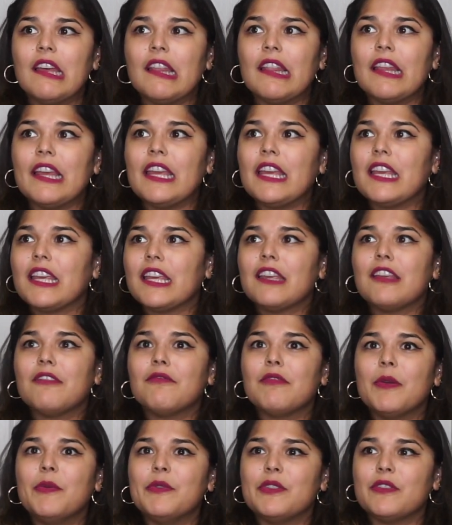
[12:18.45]
Like,
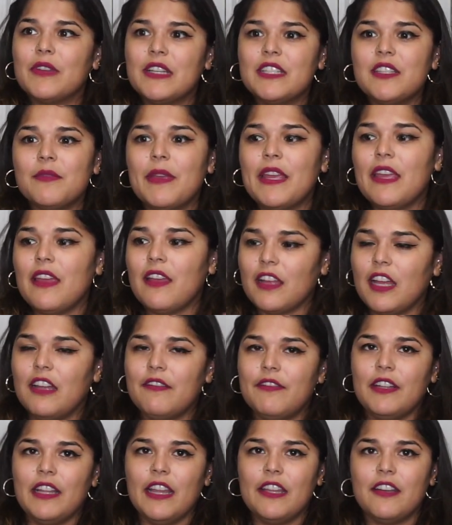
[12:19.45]
it was a resume, a
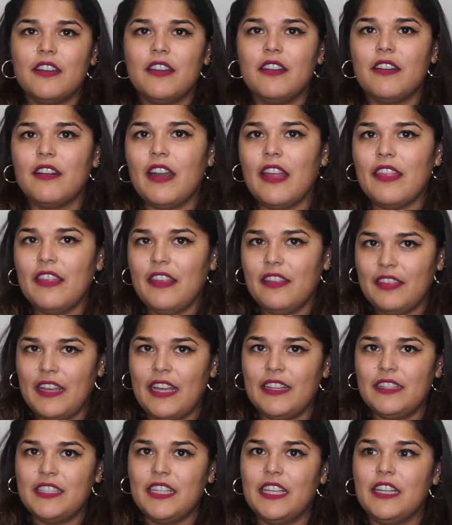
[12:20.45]
cover letter, and then
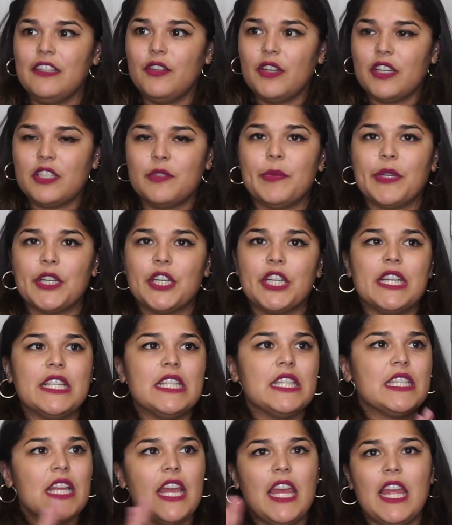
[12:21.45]
that's it, your
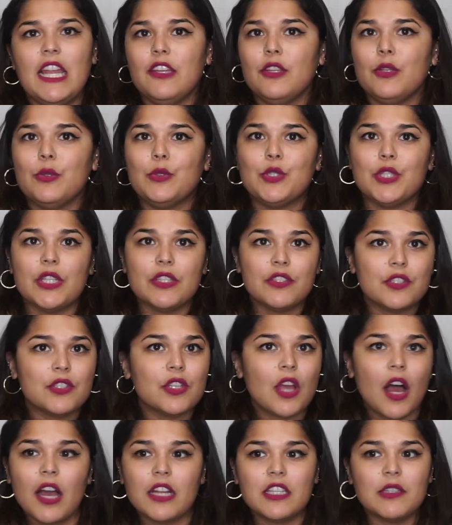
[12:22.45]
experience, and you just
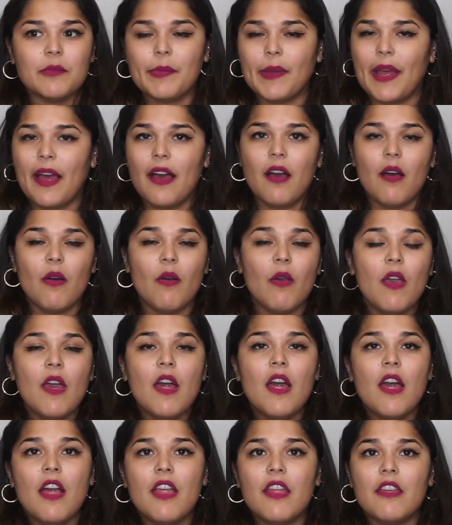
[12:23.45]
talked about
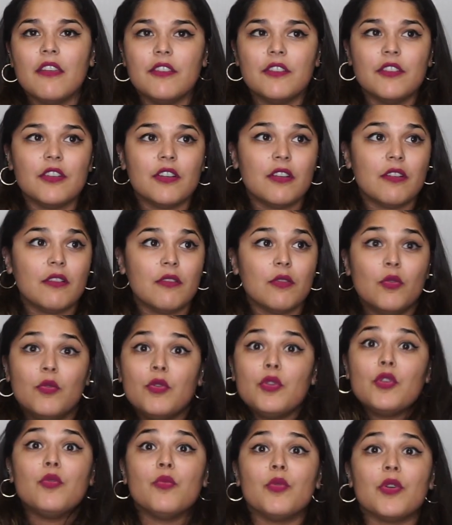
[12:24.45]
who
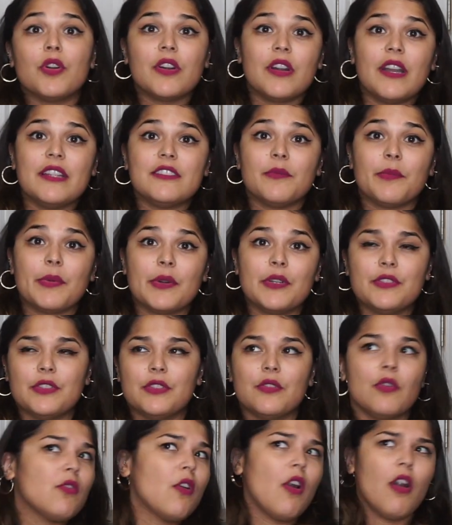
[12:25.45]
you were as a
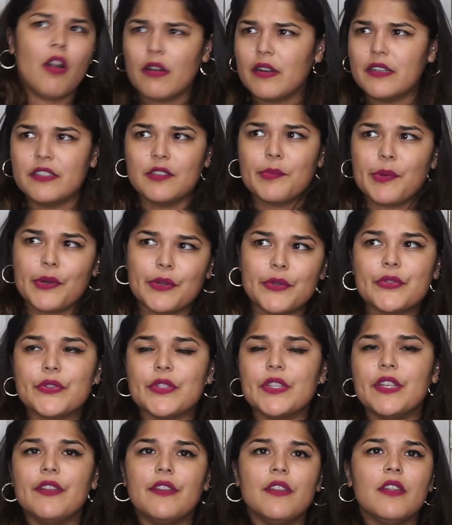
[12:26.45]
person or are as a
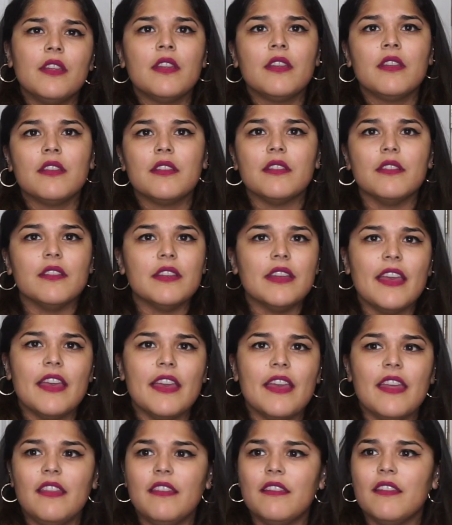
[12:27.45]
person,
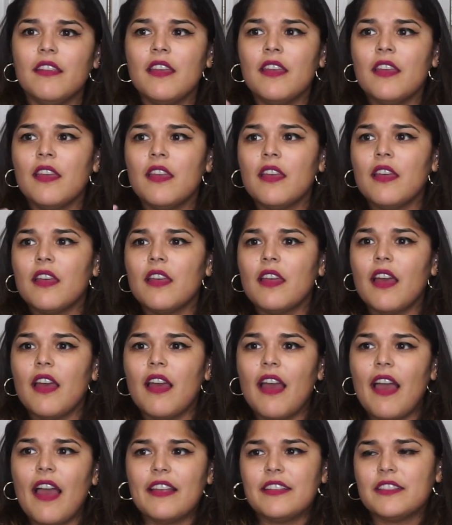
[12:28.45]
and
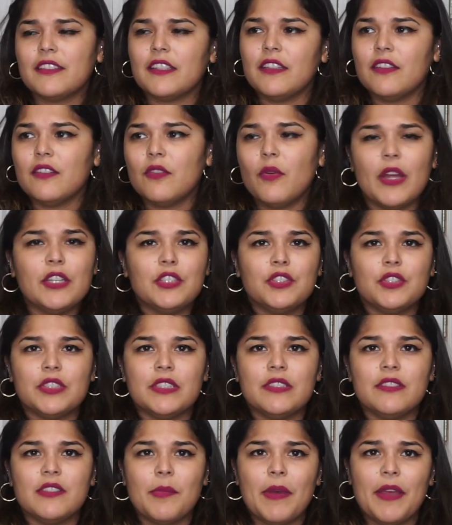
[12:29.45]
asking
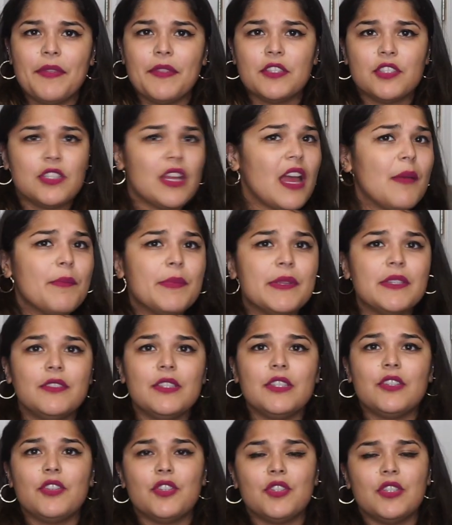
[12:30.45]
questions about the job
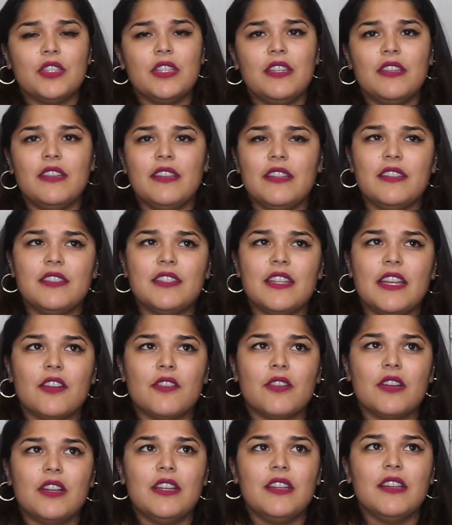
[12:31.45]
position,
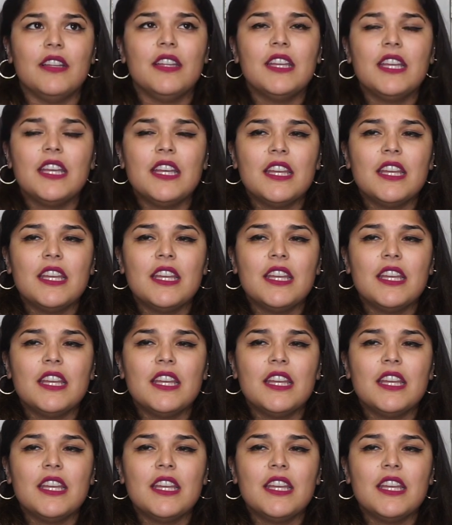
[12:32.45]
etc.